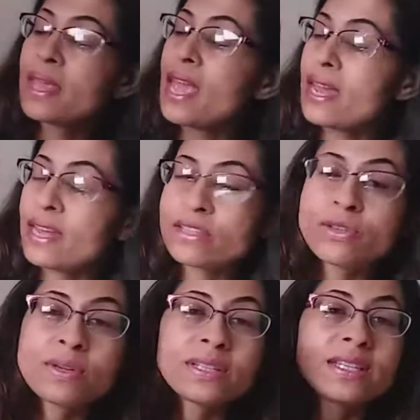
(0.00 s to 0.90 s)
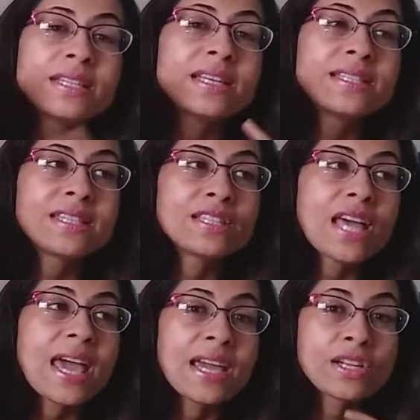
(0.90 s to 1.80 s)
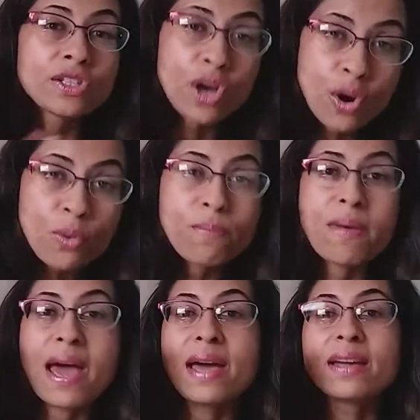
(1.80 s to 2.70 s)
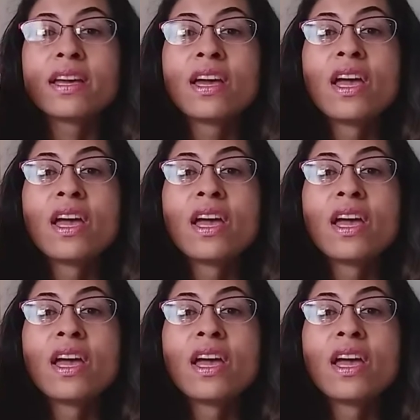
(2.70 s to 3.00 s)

And as you can see, this is a tote bag.